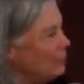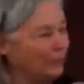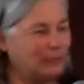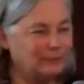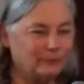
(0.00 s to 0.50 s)

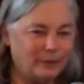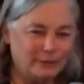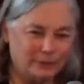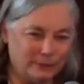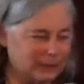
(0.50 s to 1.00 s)
But what
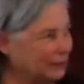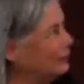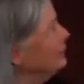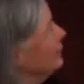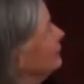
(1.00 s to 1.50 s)
are some of the
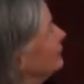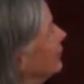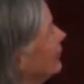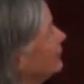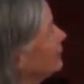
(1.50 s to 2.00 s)
good news
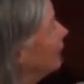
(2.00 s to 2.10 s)
things?